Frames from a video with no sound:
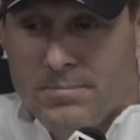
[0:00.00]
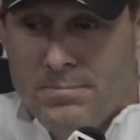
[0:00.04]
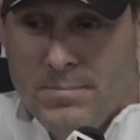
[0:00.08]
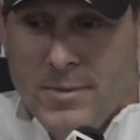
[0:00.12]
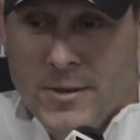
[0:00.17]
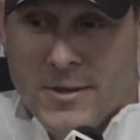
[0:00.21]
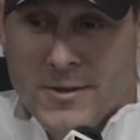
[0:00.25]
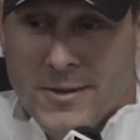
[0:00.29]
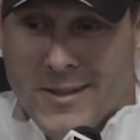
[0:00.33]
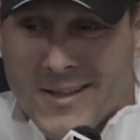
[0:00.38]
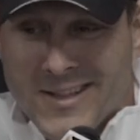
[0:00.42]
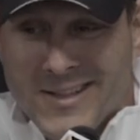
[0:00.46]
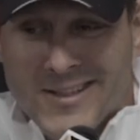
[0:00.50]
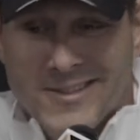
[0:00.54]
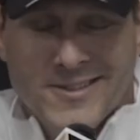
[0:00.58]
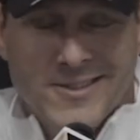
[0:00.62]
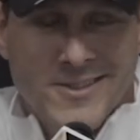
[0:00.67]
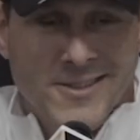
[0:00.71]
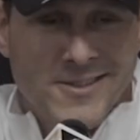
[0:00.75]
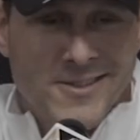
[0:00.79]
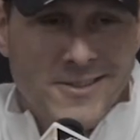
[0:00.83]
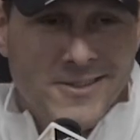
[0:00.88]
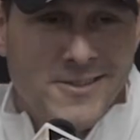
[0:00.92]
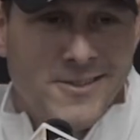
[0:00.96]
building
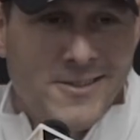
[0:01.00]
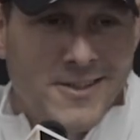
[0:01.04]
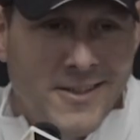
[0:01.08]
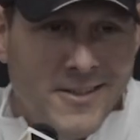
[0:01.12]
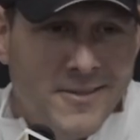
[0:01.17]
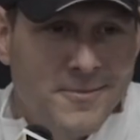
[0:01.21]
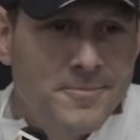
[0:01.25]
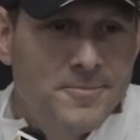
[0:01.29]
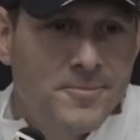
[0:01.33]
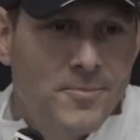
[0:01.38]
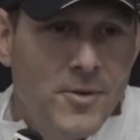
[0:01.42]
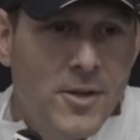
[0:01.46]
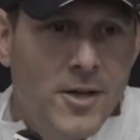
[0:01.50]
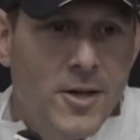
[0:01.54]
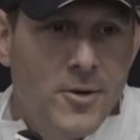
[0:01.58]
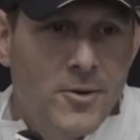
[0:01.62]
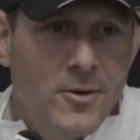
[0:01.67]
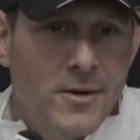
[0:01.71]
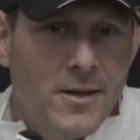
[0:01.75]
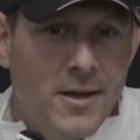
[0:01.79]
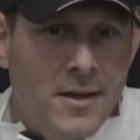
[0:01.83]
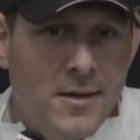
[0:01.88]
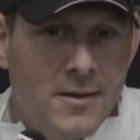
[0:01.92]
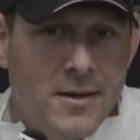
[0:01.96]
consistency, you know,
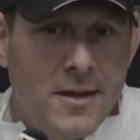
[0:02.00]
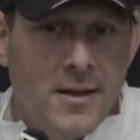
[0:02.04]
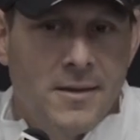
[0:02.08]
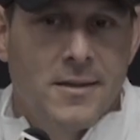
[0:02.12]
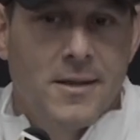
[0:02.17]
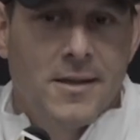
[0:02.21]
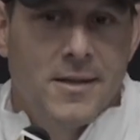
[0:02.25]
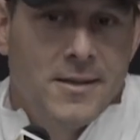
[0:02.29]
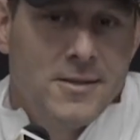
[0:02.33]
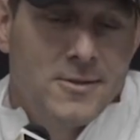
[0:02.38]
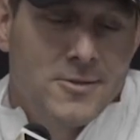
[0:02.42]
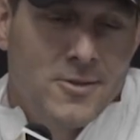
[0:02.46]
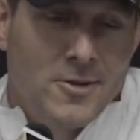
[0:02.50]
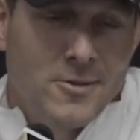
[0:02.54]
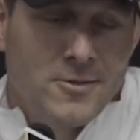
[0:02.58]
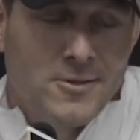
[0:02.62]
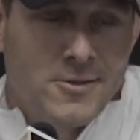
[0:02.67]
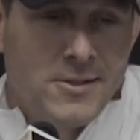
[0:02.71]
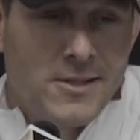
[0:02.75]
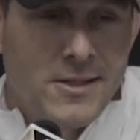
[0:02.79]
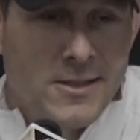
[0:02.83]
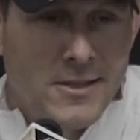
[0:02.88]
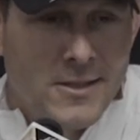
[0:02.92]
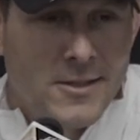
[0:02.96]
and I think you start
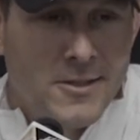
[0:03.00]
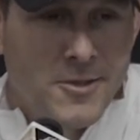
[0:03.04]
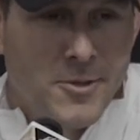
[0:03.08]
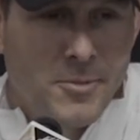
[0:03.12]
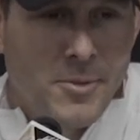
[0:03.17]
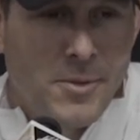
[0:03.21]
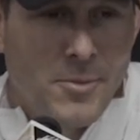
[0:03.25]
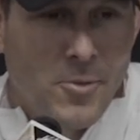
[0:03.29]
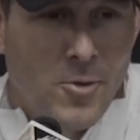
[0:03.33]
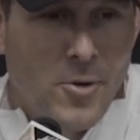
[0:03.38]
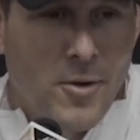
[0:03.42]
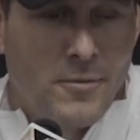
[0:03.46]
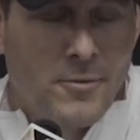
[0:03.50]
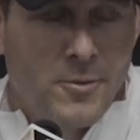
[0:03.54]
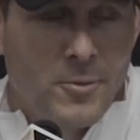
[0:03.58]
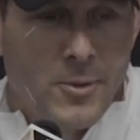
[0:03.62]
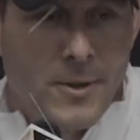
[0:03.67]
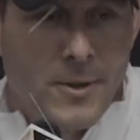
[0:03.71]
seeing it a little bit more every